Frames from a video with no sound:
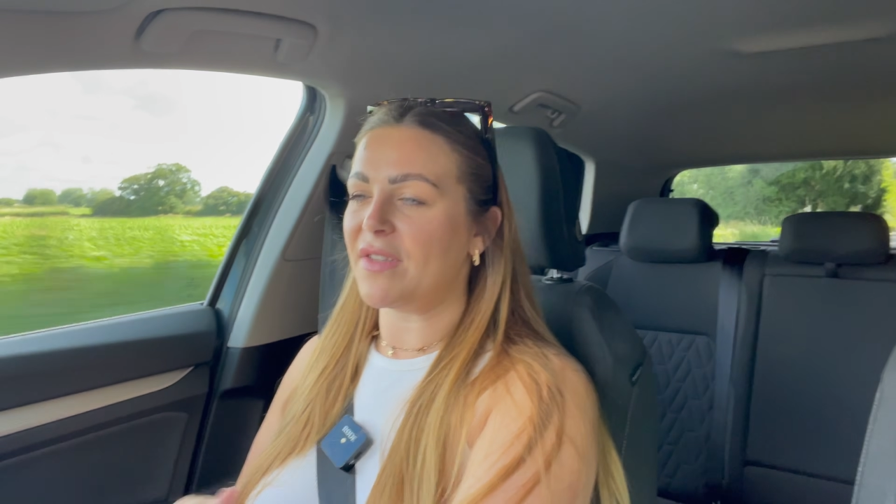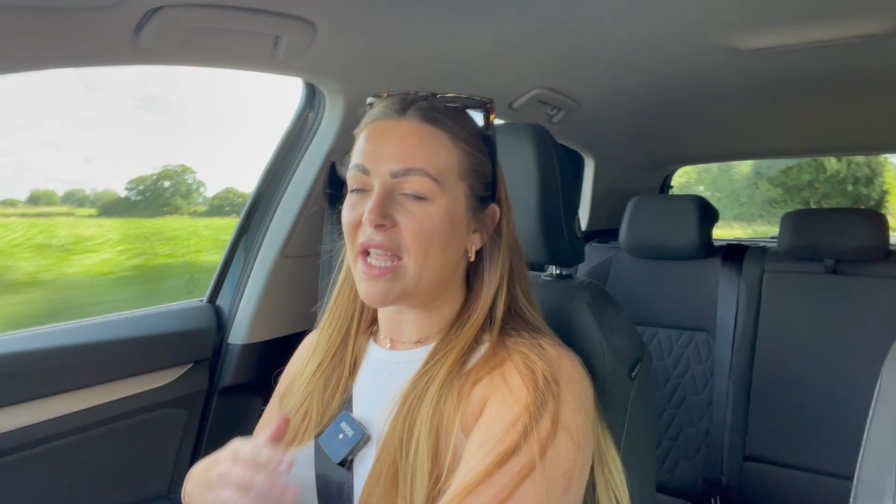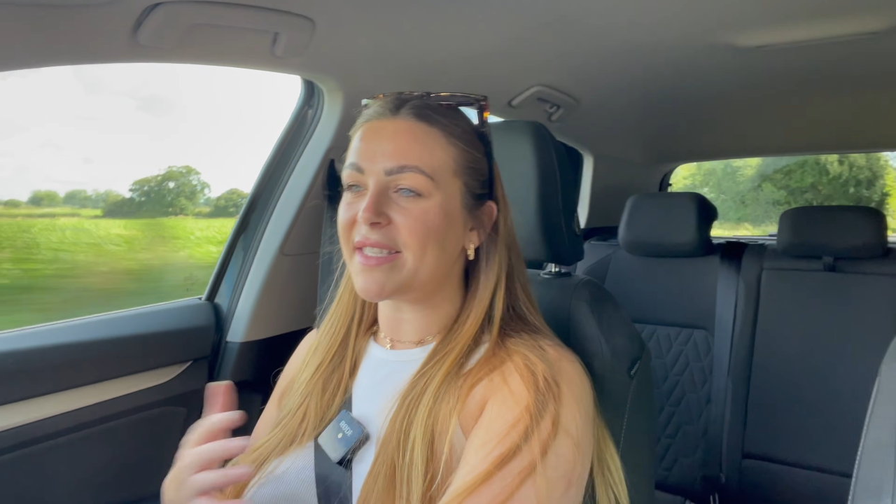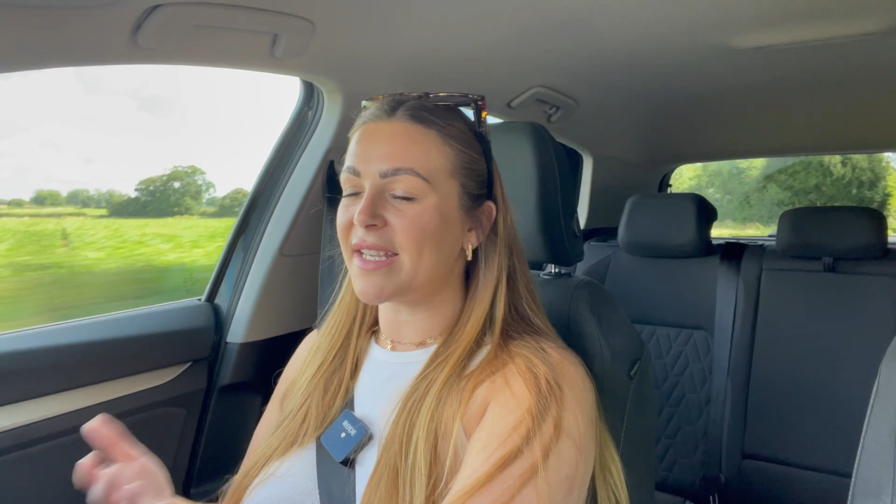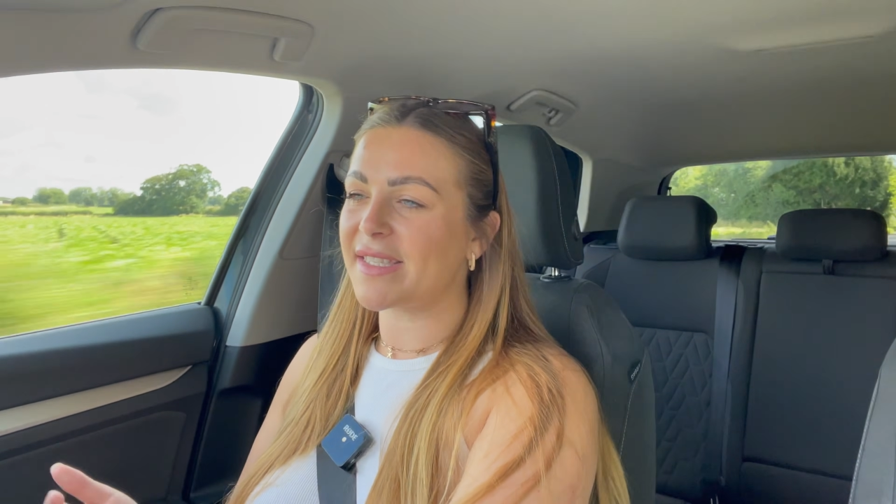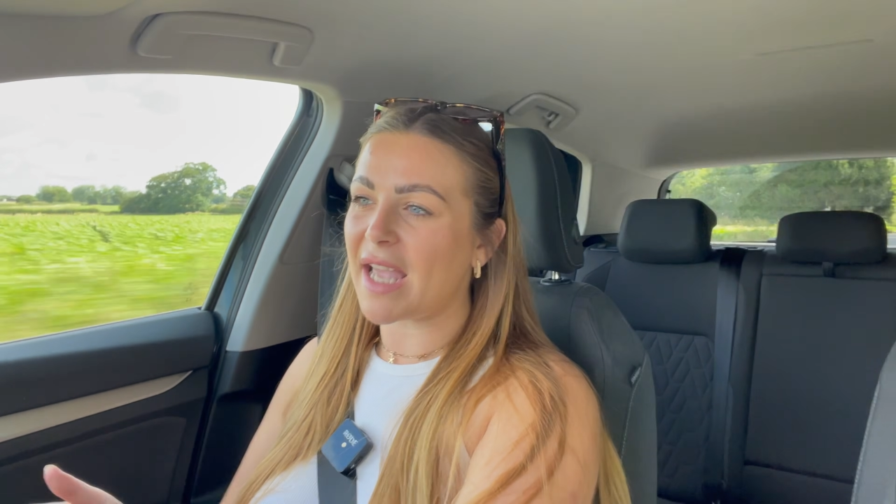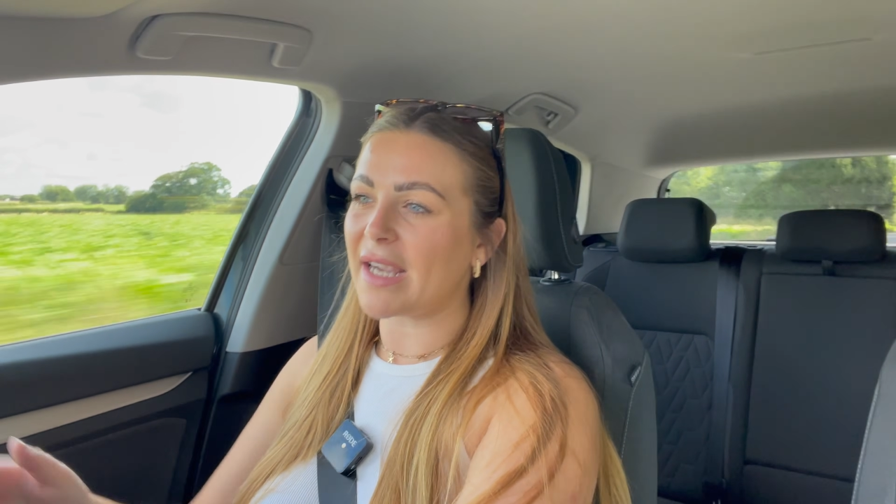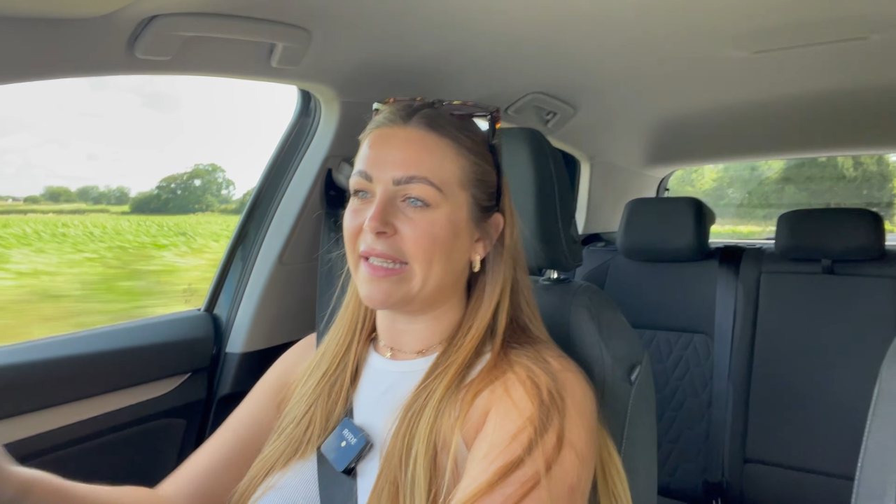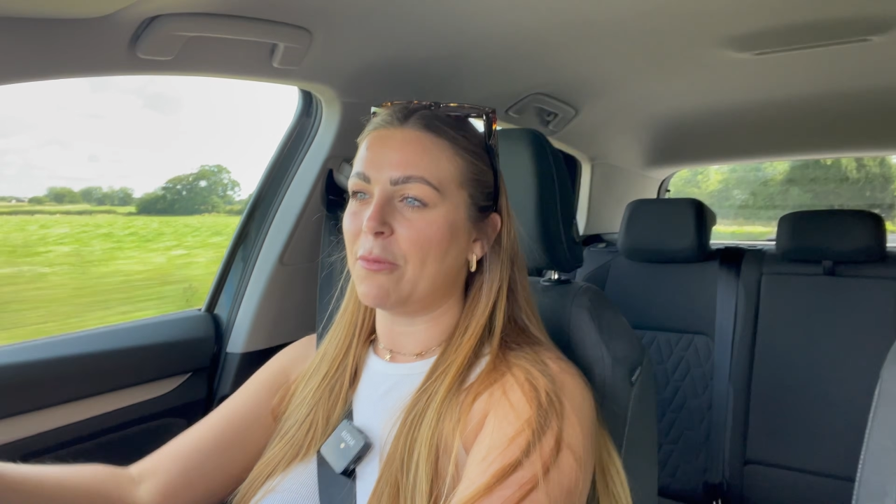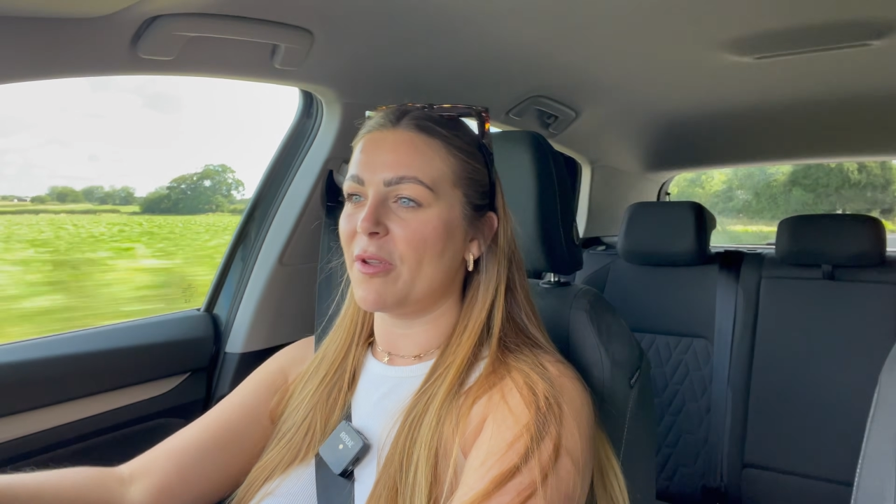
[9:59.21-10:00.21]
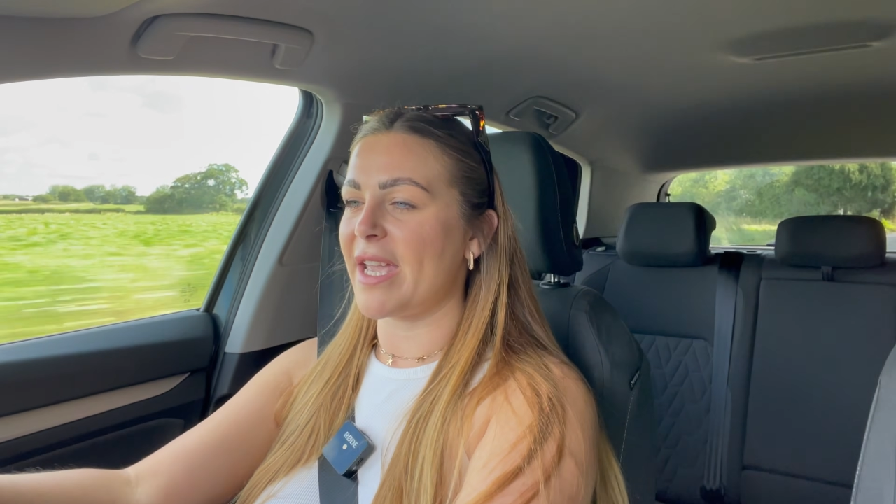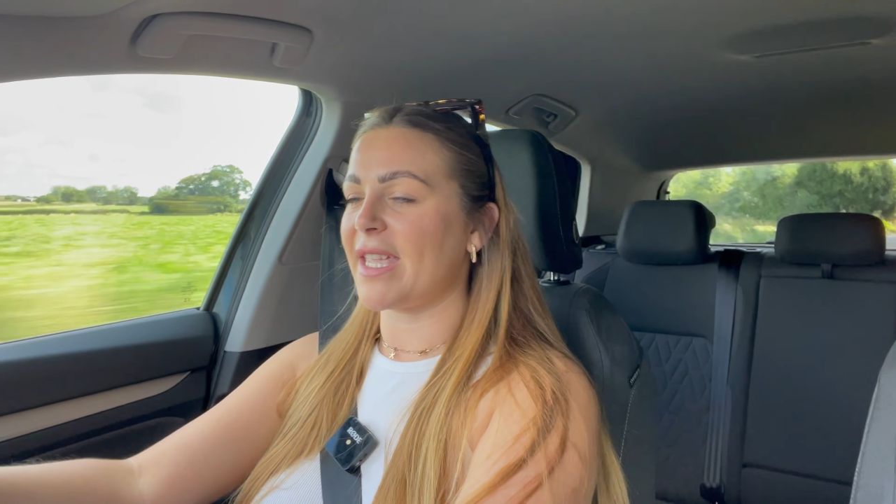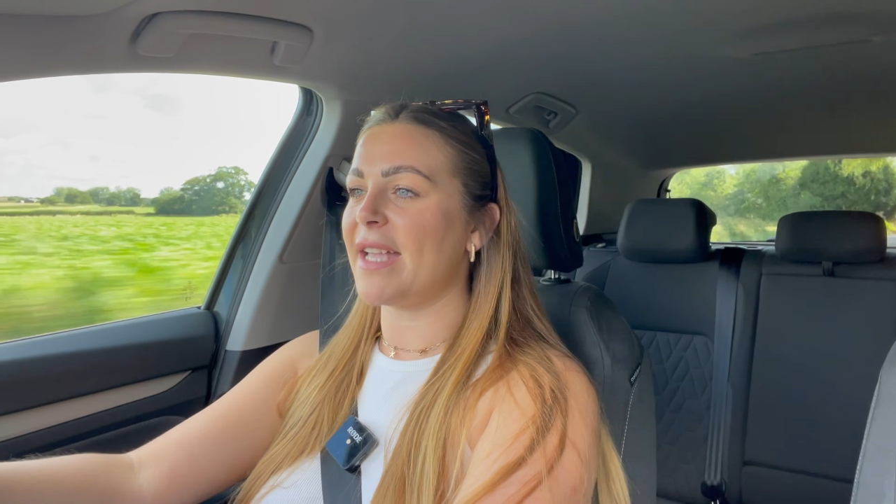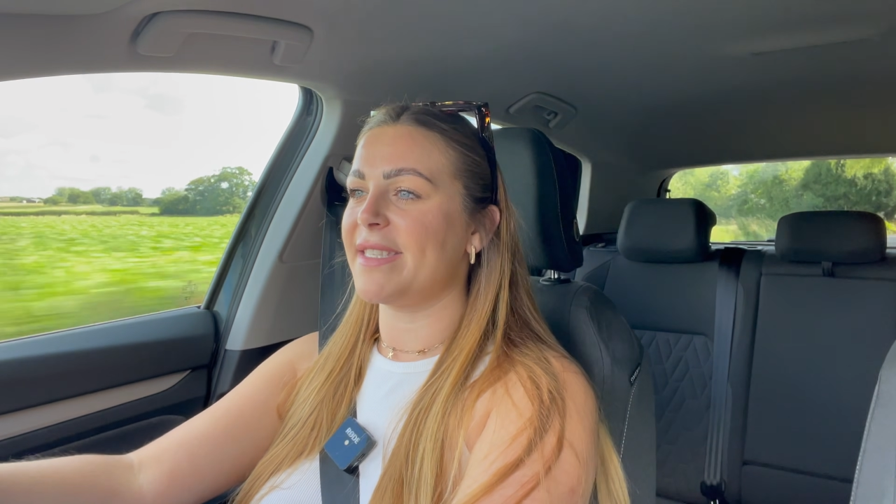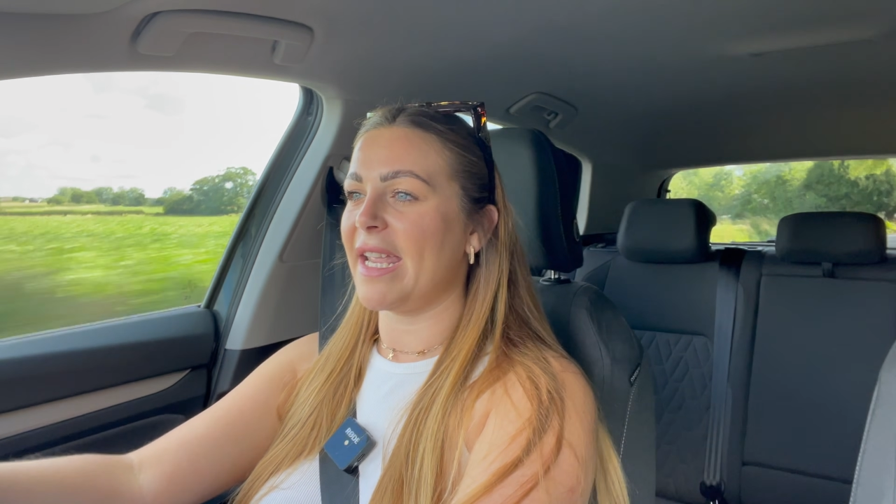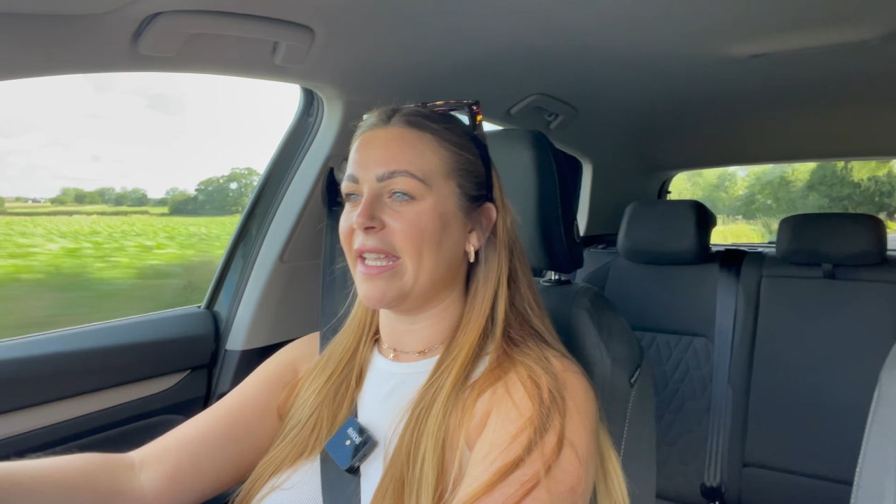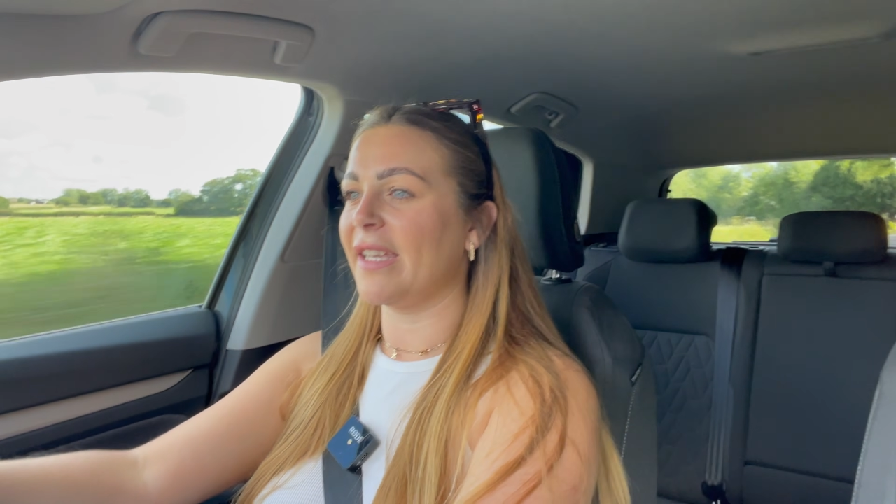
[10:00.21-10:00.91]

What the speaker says: and that's exactly what they're getting.